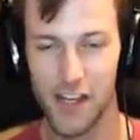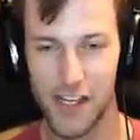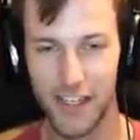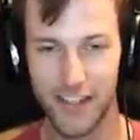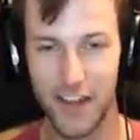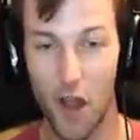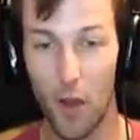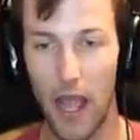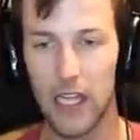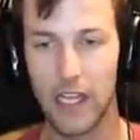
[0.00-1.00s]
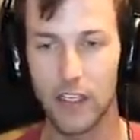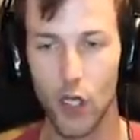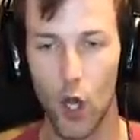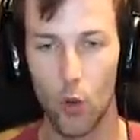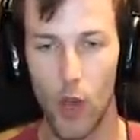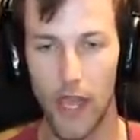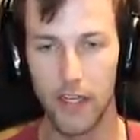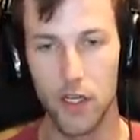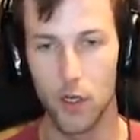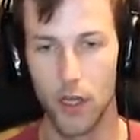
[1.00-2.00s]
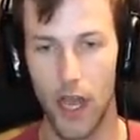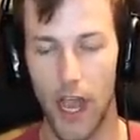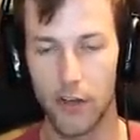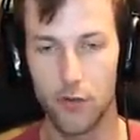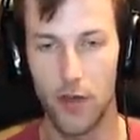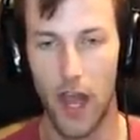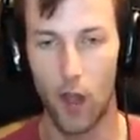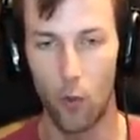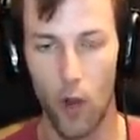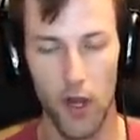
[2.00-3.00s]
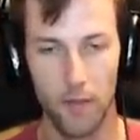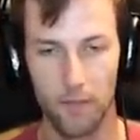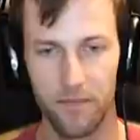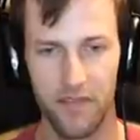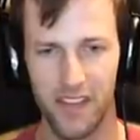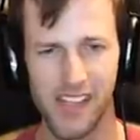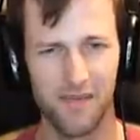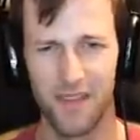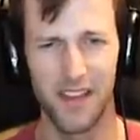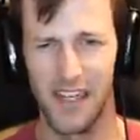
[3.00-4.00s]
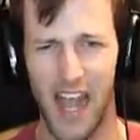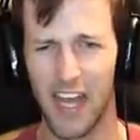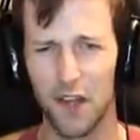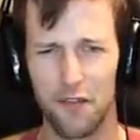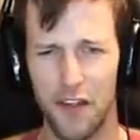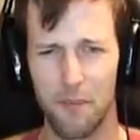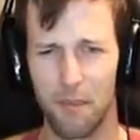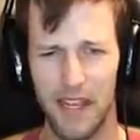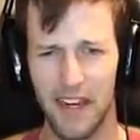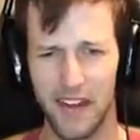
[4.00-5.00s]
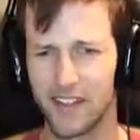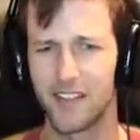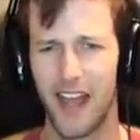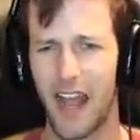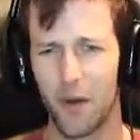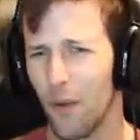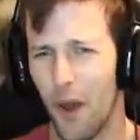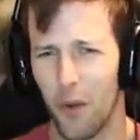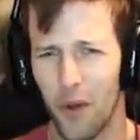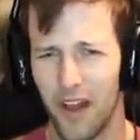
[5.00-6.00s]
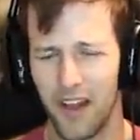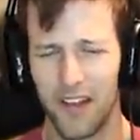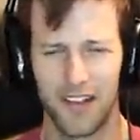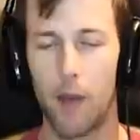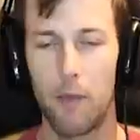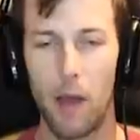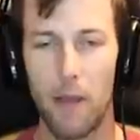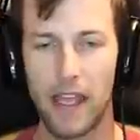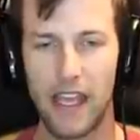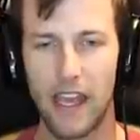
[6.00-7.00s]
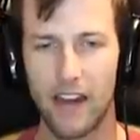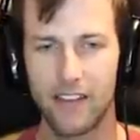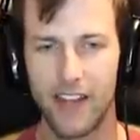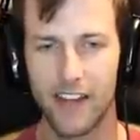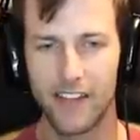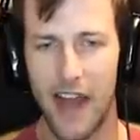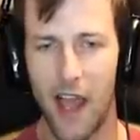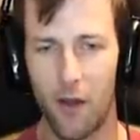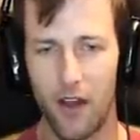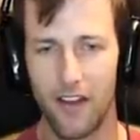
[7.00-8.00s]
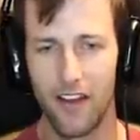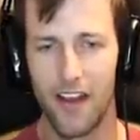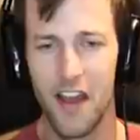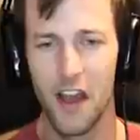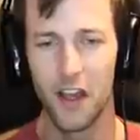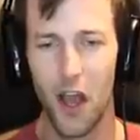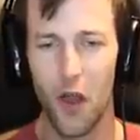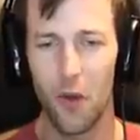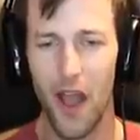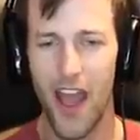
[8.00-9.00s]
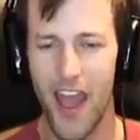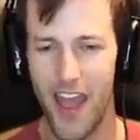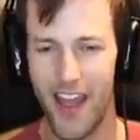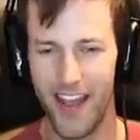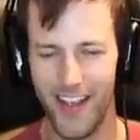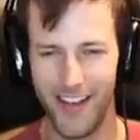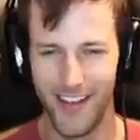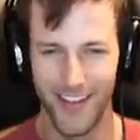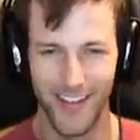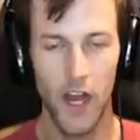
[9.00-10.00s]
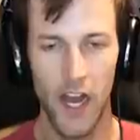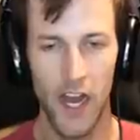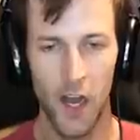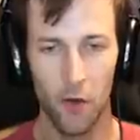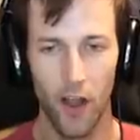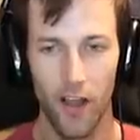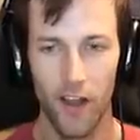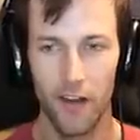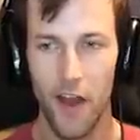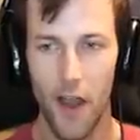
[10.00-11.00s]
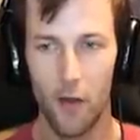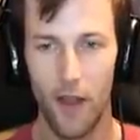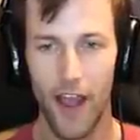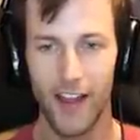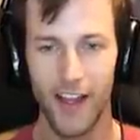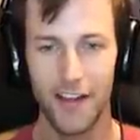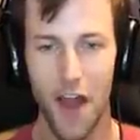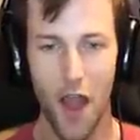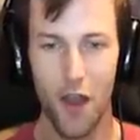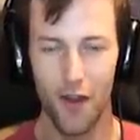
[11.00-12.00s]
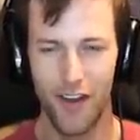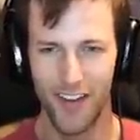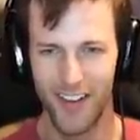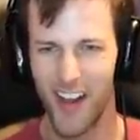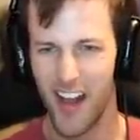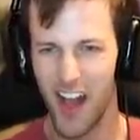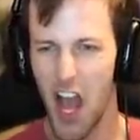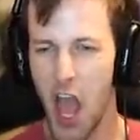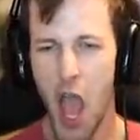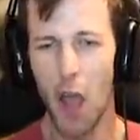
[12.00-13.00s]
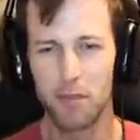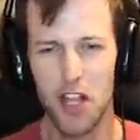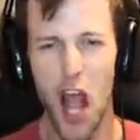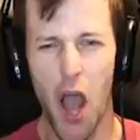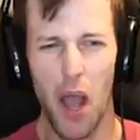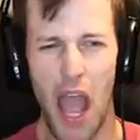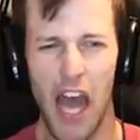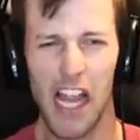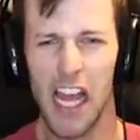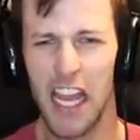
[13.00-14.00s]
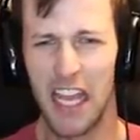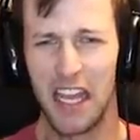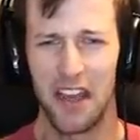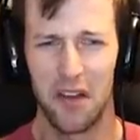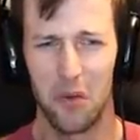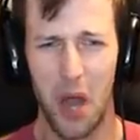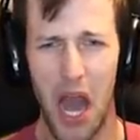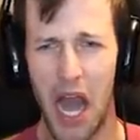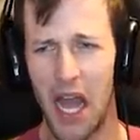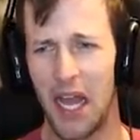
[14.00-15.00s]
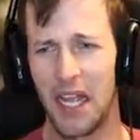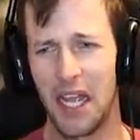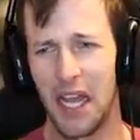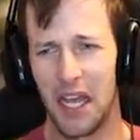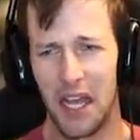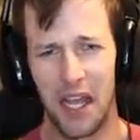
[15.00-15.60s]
She's... No, Ellie, go away, dude. I do not want elephant peanuts. I don't know. I'm not making any sense now. Go away. No! No, Ellie, no. I'm... No, Ellie! Why?